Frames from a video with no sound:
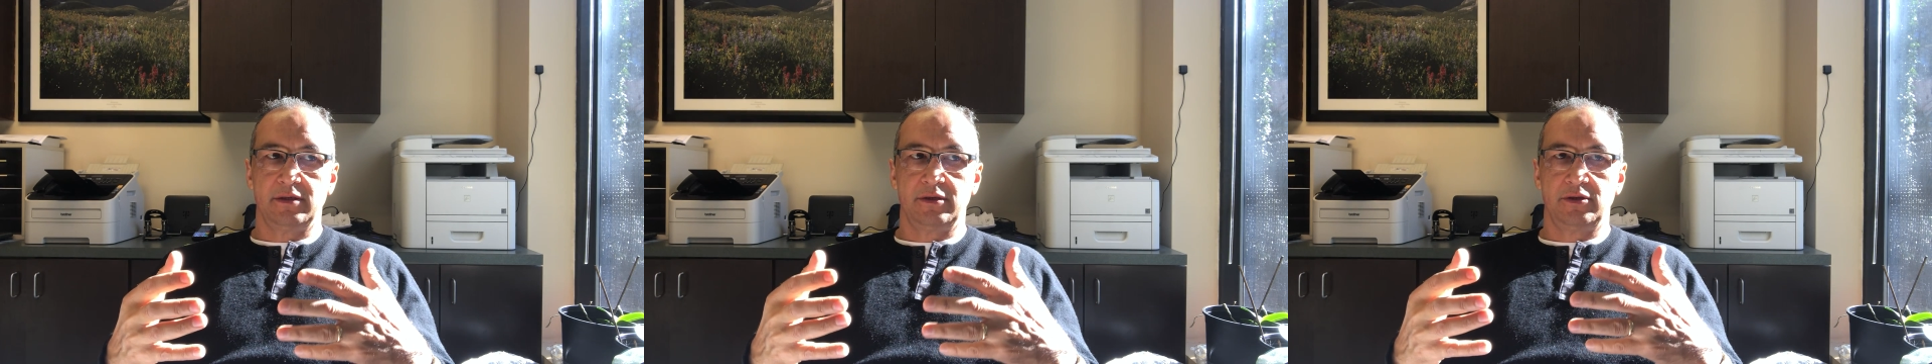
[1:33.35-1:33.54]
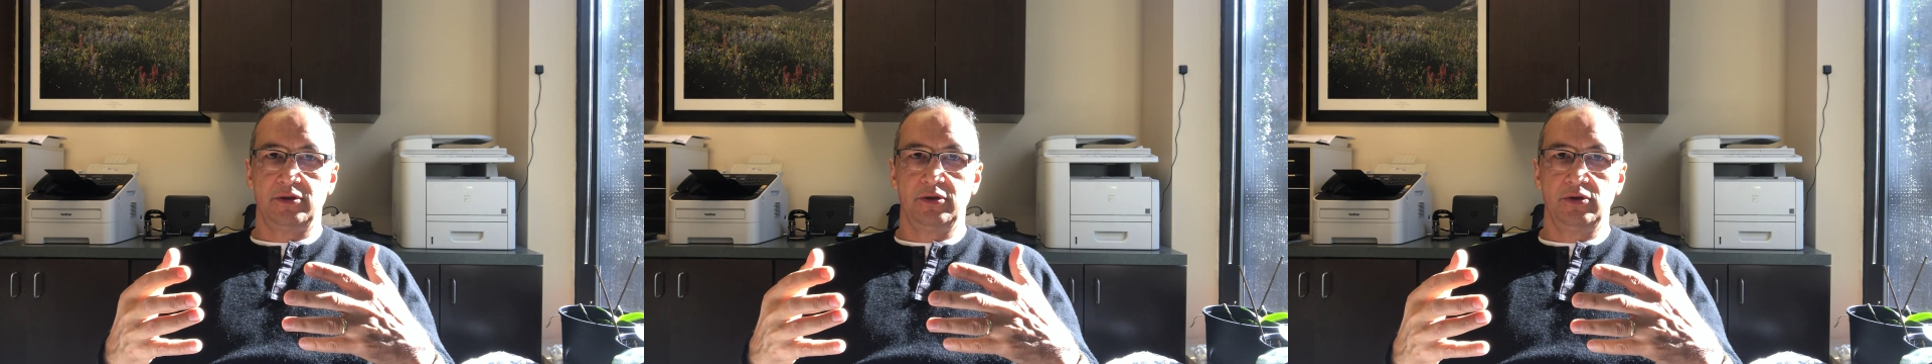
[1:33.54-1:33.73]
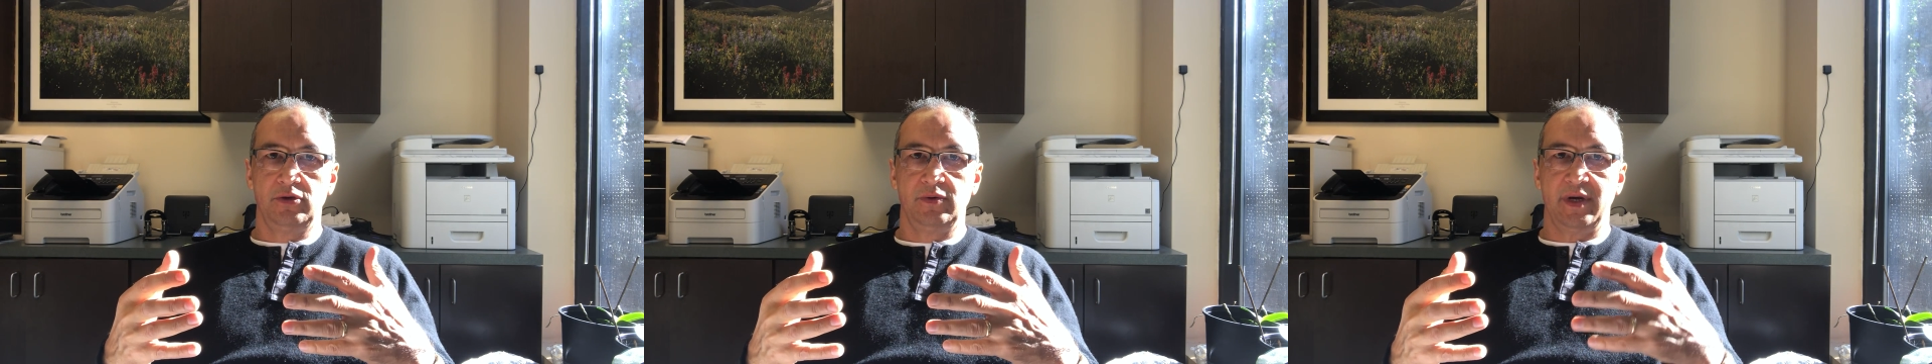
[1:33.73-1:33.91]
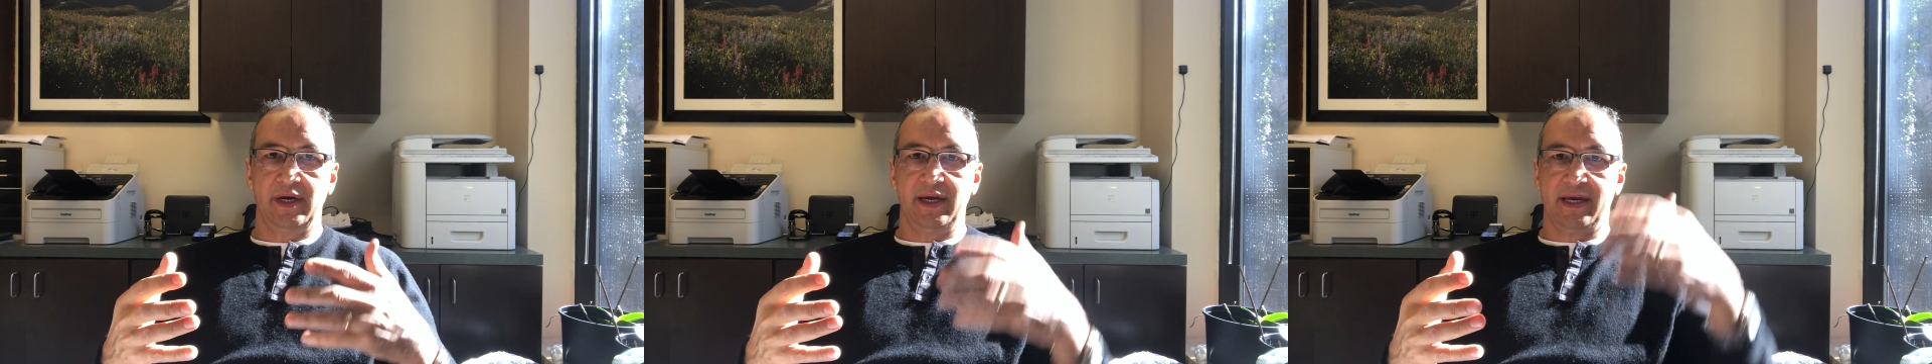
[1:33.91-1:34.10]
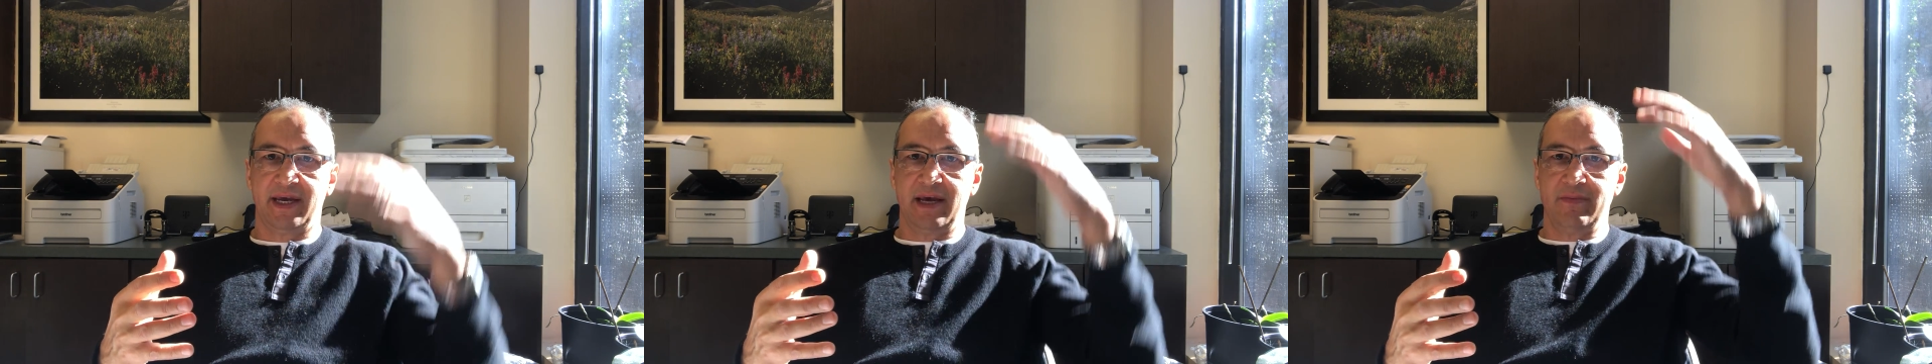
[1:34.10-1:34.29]
to a
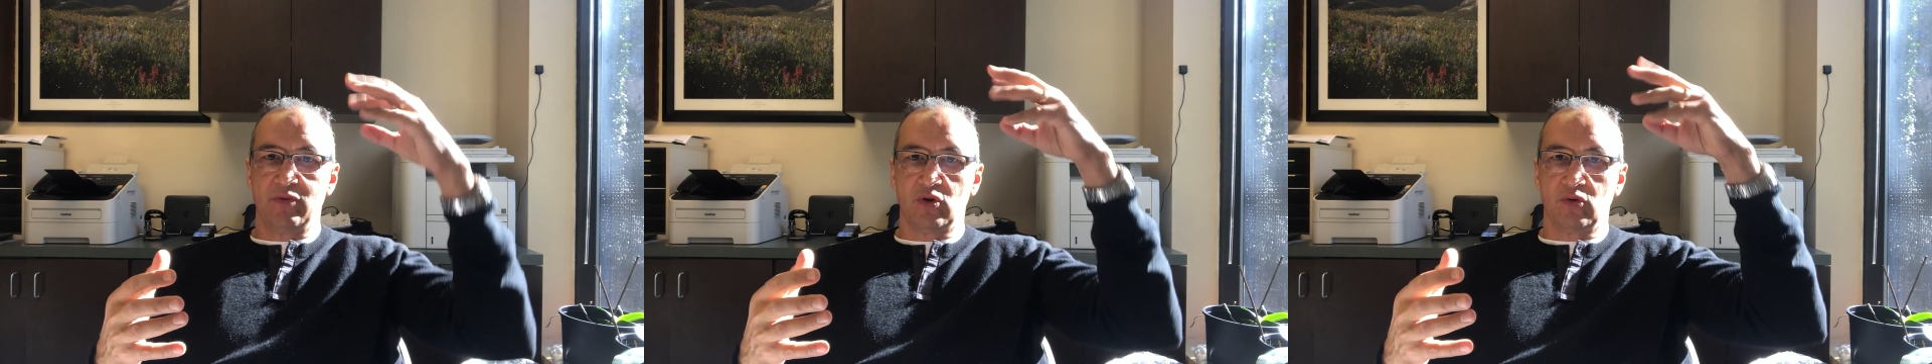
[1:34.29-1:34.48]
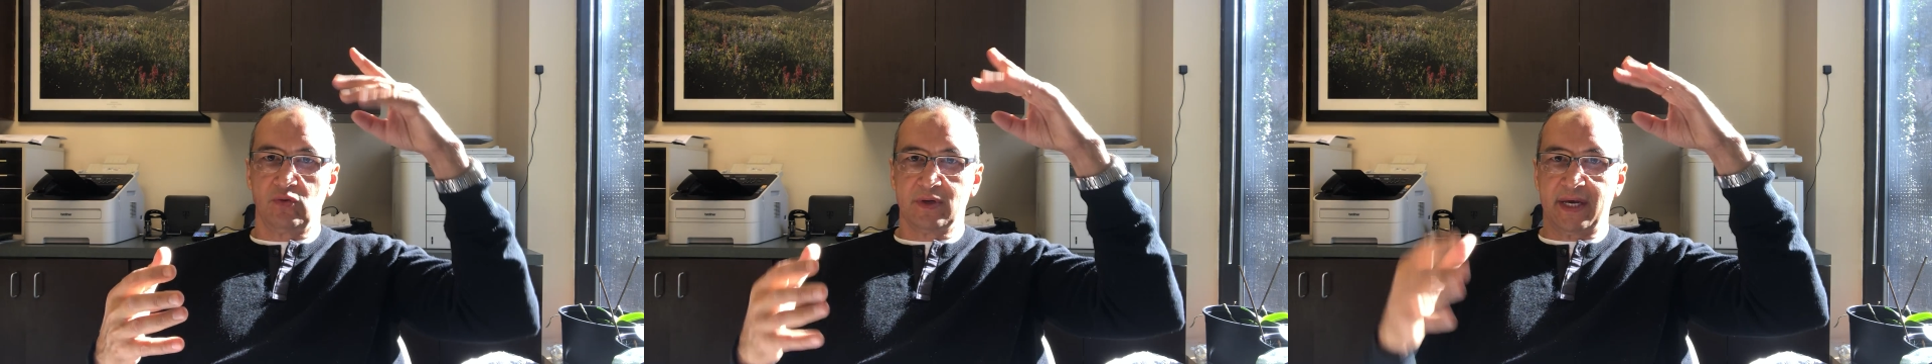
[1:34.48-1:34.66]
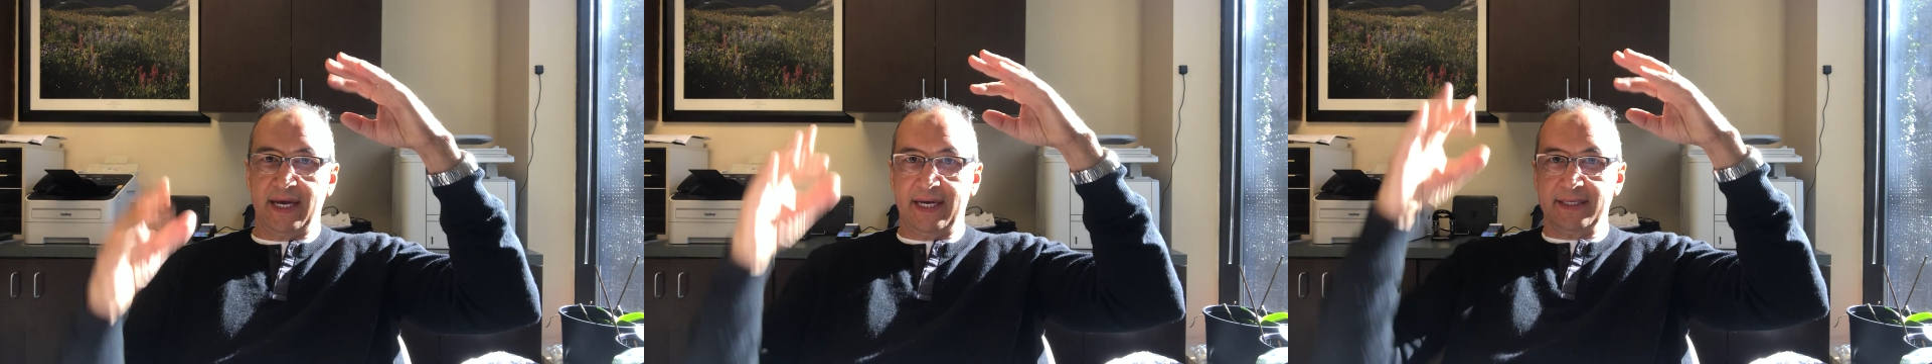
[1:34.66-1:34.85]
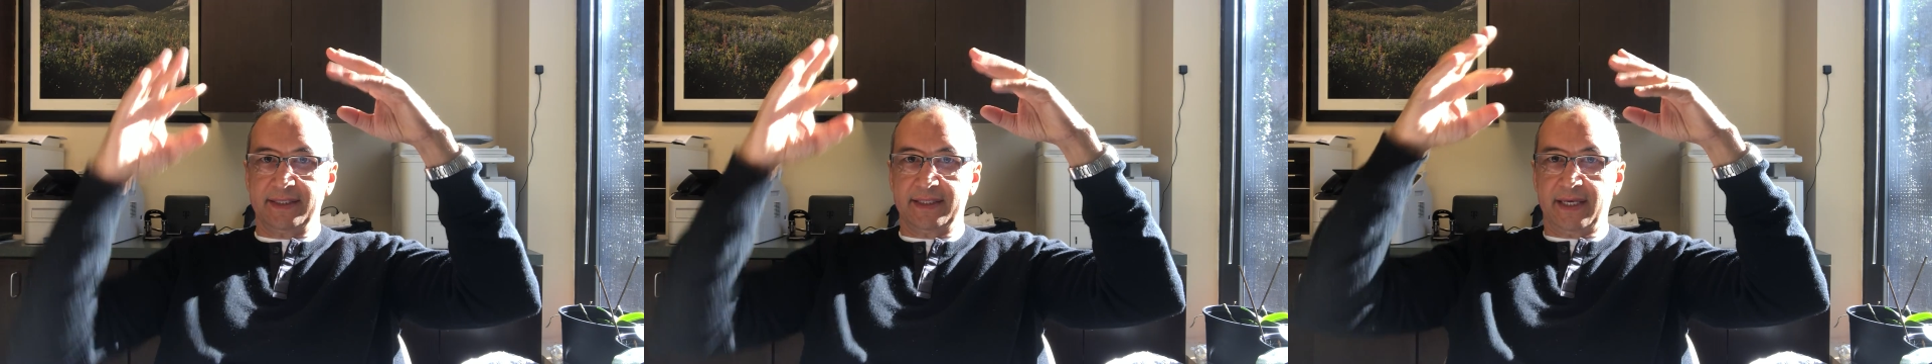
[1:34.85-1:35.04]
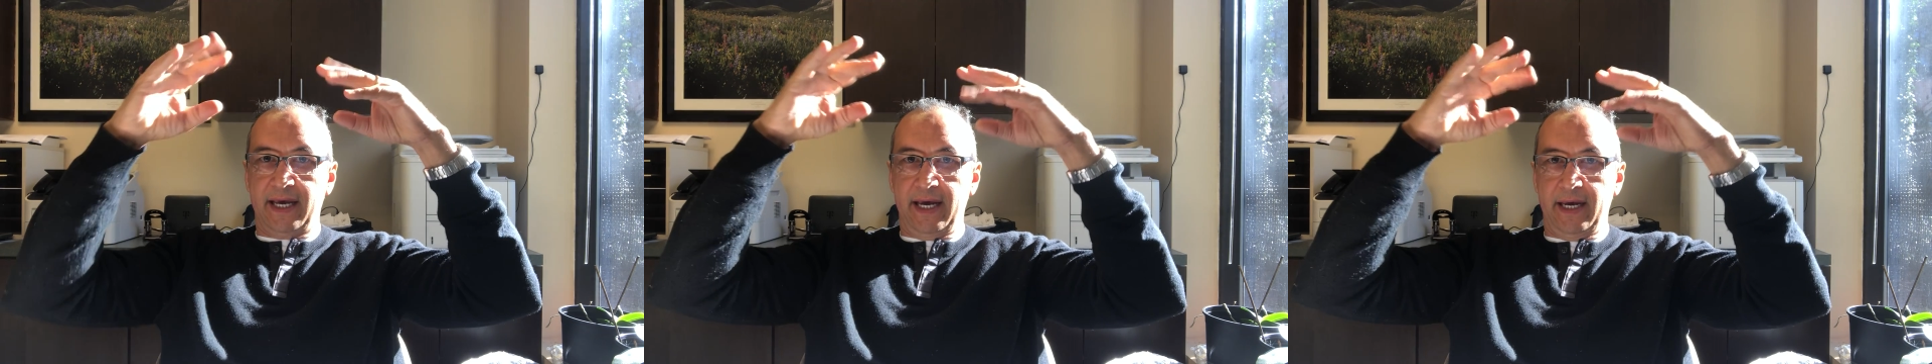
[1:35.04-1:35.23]
chemical
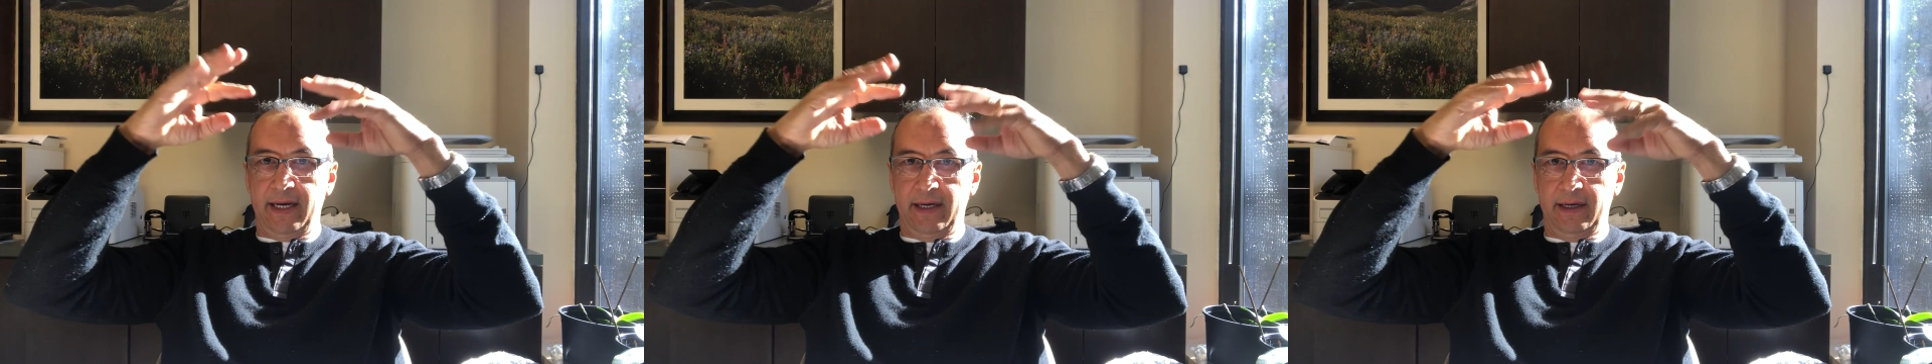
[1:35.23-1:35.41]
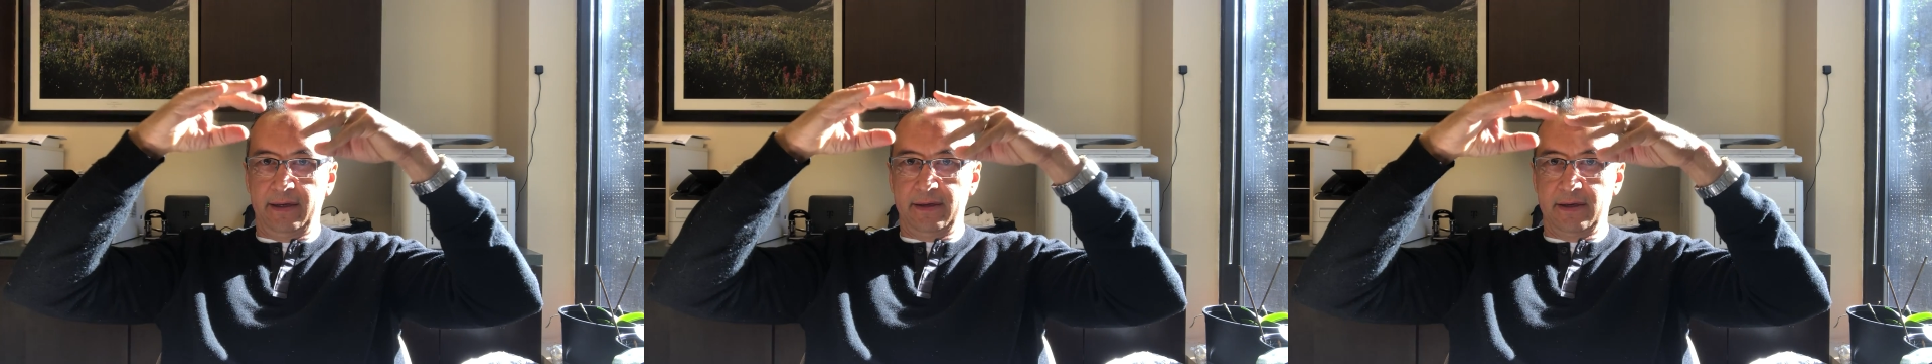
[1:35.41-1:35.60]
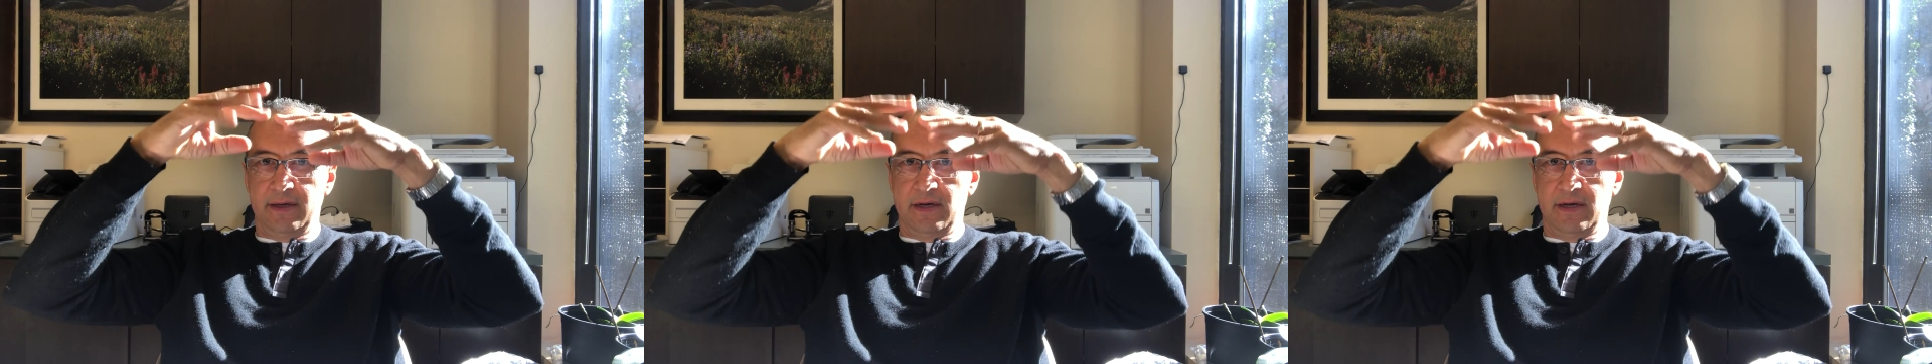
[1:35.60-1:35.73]
cascade